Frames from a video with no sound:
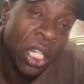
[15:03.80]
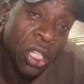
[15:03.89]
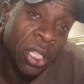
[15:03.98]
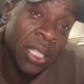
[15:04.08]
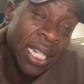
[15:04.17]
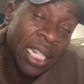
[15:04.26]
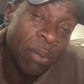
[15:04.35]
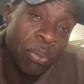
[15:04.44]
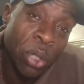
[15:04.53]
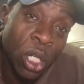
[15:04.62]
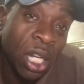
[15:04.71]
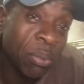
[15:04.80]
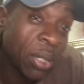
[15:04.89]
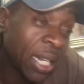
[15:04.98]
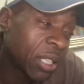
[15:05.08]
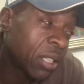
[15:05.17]
They're going to block up
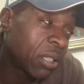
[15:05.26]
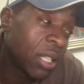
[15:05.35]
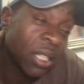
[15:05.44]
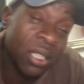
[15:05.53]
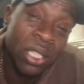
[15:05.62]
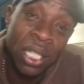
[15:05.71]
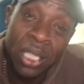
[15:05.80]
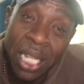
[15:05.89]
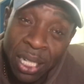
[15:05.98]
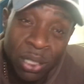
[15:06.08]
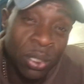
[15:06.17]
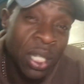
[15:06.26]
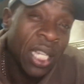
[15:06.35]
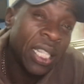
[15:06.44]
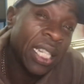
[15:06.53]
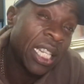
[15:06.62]
like the tunnel.
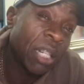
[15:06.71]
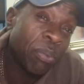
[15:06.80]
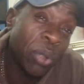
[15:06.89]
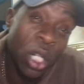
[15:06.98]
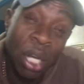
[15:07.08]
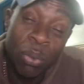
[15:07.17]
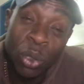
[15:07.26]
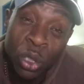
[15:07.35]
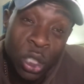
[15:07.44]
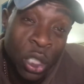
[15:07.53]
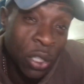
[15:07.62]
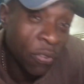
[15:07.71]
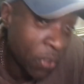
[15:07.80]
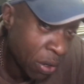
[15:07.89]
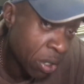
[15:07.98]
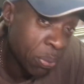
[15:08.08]
They're going to block up the
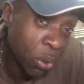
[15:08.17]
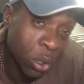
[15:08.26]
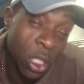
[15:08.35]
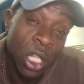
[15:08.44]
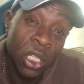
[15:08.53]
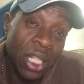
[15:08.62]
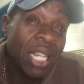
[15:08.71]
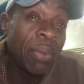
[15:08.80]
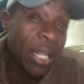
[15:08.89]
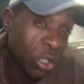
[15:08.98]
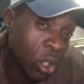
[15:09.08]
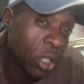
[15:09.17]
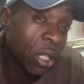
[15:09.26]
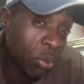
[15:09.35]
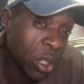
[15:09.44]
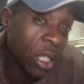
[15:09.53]
ferry ports. So they're going to make sure
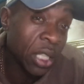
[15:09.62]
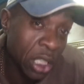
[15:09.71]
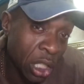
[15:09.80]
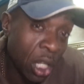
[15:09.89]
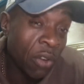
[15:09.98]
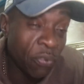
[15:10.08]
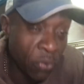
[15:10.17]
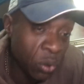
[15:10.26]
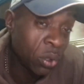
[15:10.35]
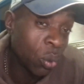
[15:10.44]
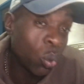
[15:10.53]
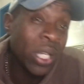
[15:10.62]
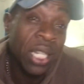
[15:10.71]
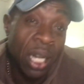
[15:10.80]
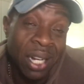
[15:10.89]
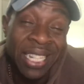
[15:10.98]
that there's a lot of food that we
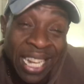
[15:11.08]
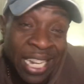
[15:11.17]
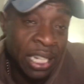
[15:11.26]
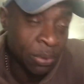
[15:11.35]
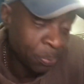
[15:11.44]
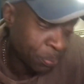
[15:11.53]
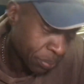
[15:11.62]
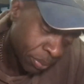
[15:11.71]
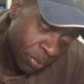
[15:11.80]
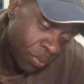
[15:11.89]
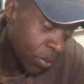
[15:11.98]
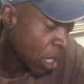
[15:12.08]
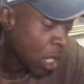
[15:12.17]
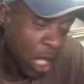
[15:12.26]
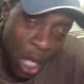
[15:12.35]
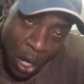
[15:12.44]
can't get in
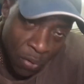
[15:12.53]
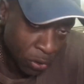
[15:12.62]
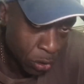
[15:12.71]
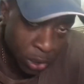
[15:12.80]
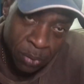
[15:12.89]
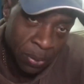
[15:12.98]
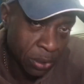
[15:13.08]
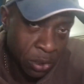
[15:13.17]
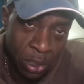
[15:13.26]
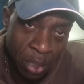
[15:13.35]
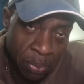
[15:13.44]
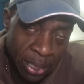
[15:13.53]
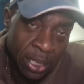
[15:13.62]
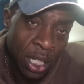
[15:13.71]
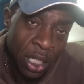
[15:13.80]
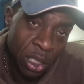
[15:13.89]
over Christmas. Do you know what I mean?
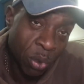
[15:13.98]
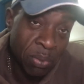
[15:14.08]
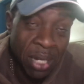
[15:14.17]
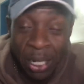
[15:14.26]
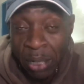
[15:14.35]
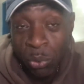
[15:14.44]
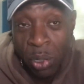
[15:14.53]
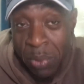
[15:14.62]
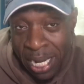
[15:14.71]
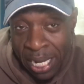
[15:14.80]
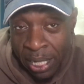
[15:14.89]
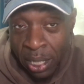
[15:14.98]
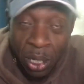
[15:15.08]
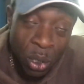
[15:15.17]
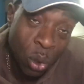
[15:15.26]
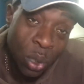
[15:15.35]
So we might
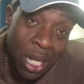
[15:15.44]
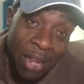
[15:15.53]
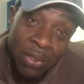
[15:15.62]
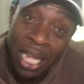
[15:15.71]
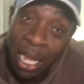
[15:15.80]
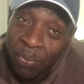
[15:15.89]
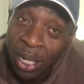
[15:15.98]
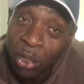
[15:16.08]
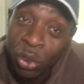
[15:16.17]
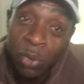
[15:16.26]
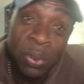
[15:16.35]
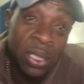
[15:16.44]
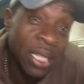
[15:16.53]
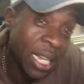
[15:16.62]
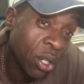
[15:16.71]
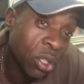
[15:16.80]
all have to have our Christmas
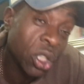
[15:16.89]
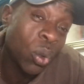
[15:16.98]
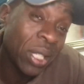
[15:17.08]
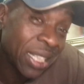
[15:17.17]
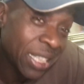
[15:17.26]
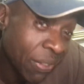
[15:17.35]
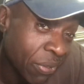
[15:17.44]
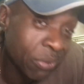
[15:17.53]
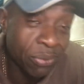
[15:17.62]
day on the 27th.